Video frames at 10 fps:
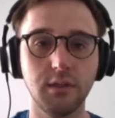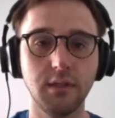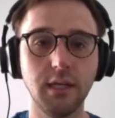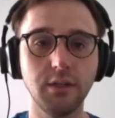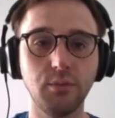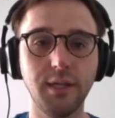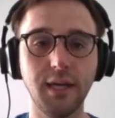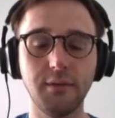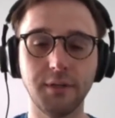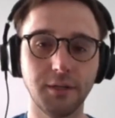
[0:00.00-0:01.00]
now that we
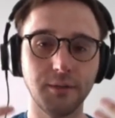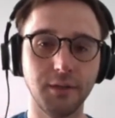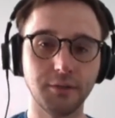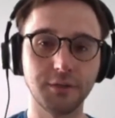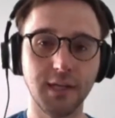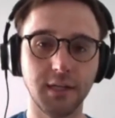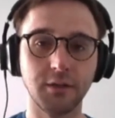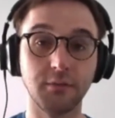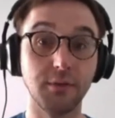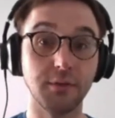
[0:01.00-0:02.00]
have our
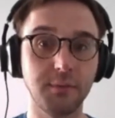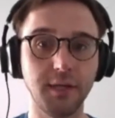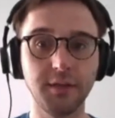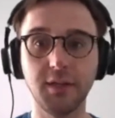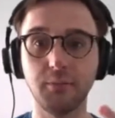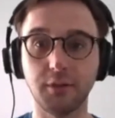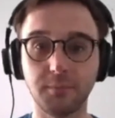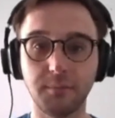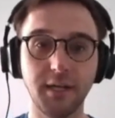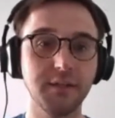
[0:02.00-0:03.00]
understanding of what is Python, what is
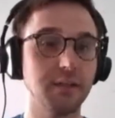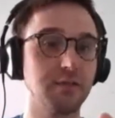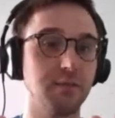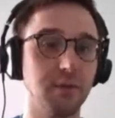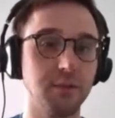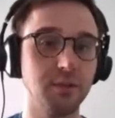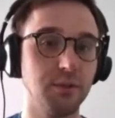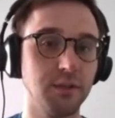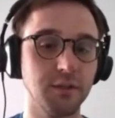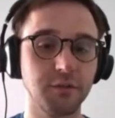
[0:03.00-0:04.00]
pytest, why are we
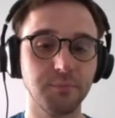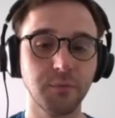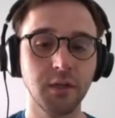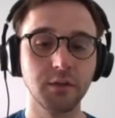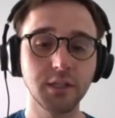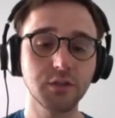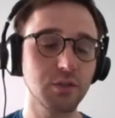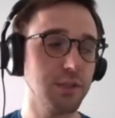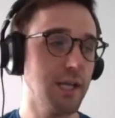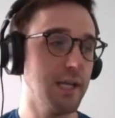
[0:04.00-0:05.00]
doing this, let's
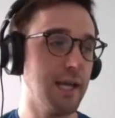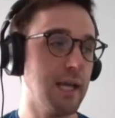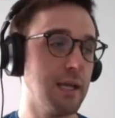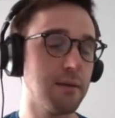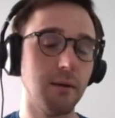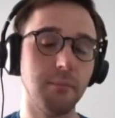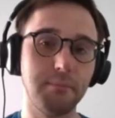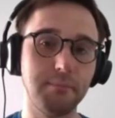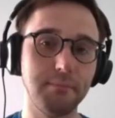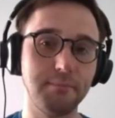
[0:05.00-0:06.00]
create a
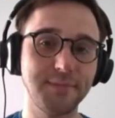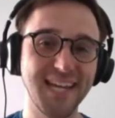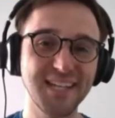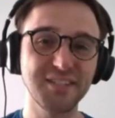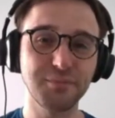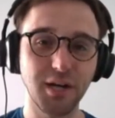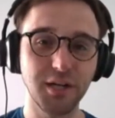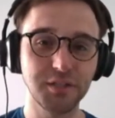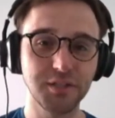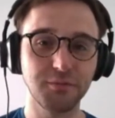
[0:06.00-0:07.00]
test
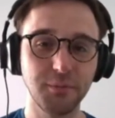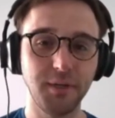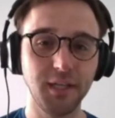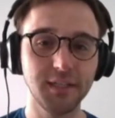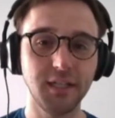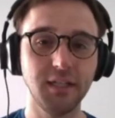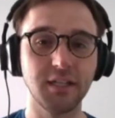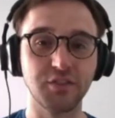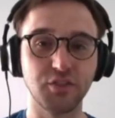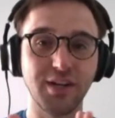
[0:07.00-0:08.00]
project for
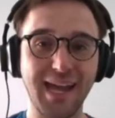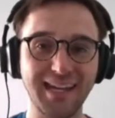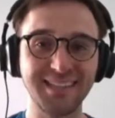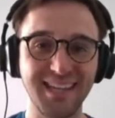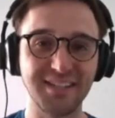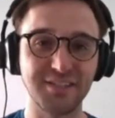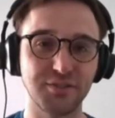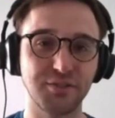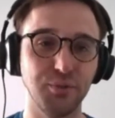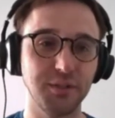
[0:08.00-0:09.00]
Python and start adding
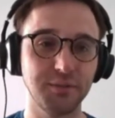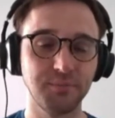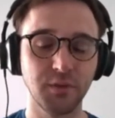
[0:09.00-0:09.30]
tests to it.